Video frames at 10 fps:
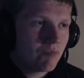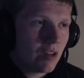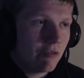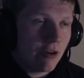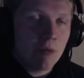
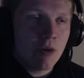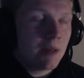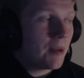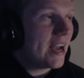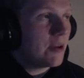rate.
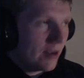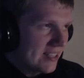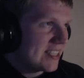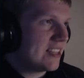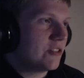But anyway, let's
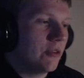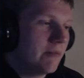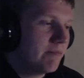get into it.